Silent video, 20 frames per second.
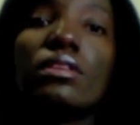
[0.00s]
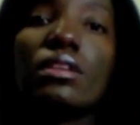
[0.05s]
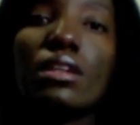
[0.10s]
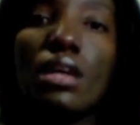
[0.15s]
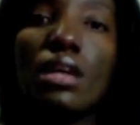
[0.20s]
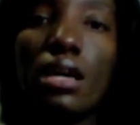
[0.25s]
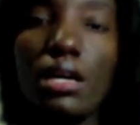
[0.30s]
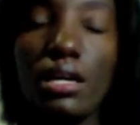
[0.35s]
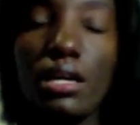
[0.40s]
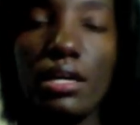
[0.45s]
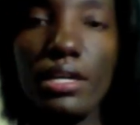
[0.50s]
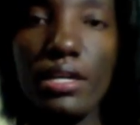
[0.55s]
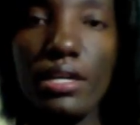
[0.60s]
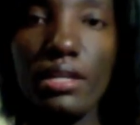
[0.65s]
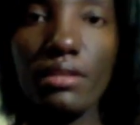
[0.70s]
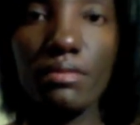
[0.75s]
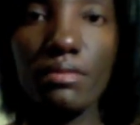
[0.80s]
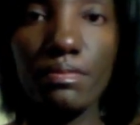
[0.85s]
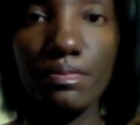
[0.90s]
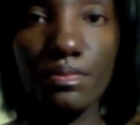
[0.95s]
I,
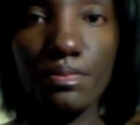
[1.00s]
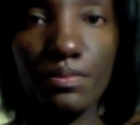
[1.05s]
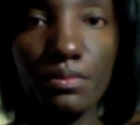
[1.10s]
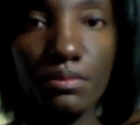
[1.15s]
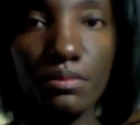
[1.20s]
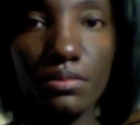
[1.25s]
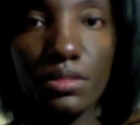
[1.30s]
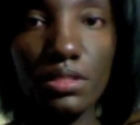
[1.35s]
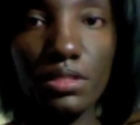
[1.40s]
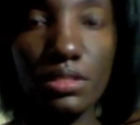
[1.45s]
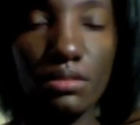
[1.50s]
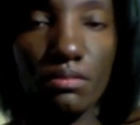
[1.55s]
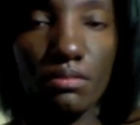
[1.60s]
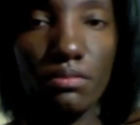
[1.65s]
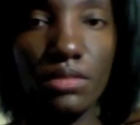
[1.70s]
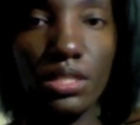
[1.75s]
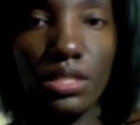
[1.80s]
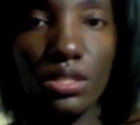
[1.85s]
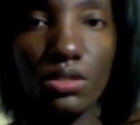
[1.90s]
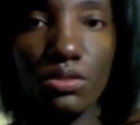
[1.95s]

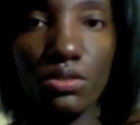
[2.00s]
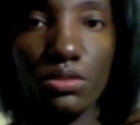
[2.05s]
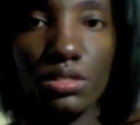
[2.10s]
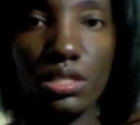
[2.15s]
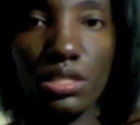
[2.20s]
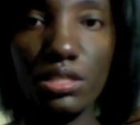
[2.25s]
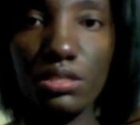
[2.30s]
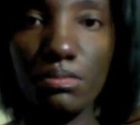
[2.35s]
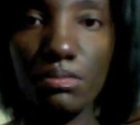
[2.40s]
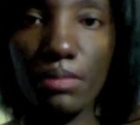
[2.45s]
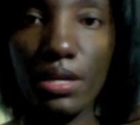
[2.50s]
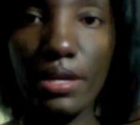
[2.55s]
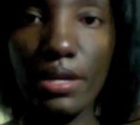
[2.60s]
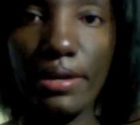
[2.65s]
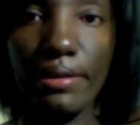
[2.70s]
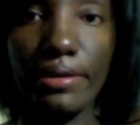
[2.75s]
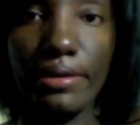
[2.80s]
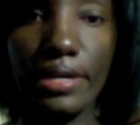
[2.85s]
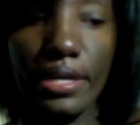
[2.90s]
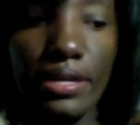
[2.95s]
section my
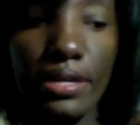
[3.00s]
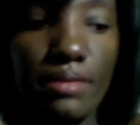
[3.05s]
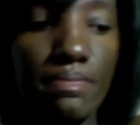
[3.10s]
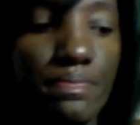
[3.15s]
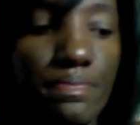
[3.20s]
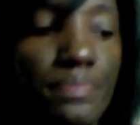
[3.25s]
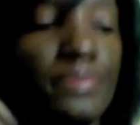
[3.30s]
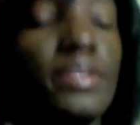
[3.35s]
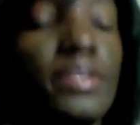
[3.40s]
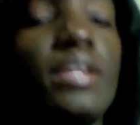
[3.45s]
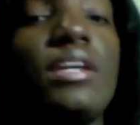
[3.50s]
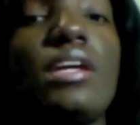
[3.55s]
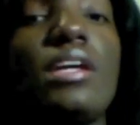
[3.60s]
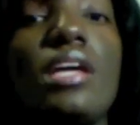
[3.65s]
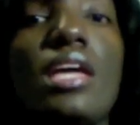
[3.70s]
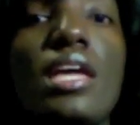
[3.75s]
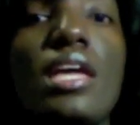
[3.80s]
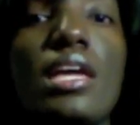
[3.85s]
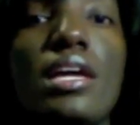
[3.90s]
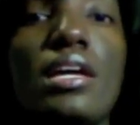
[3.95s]
hair again,
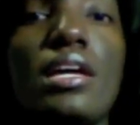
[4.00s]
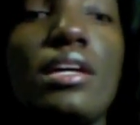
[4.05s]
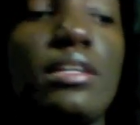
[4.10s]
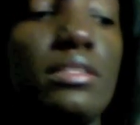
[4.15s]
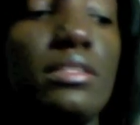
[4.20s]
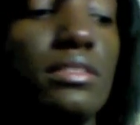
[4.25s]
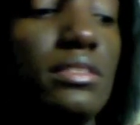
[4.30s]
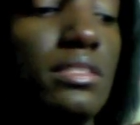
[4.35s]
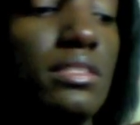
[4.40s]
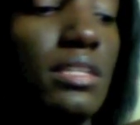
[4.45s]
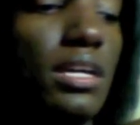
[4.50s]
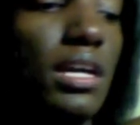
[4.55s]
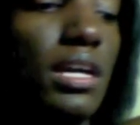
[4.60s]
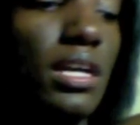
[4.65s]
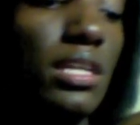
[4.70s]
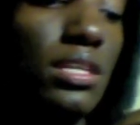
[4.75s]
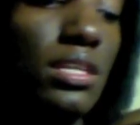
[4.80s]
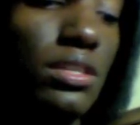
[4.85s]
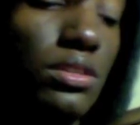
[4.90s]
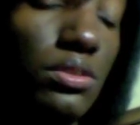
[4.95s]
and I
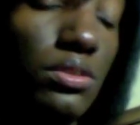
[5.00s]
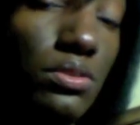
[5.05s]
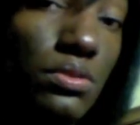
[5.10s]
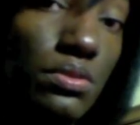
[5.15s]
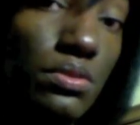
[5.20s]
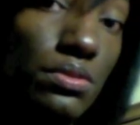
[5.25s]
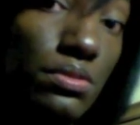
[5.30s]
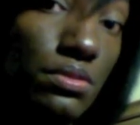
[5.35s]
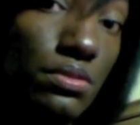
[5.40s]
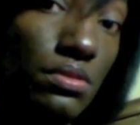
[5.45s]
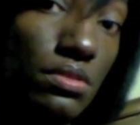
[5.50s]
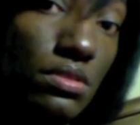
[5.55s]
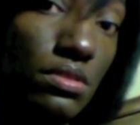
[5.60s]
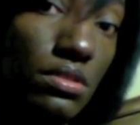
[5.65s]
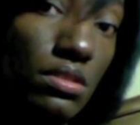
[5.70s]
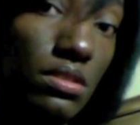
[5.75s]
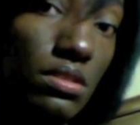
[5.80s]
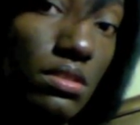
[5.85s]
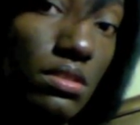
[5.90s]
use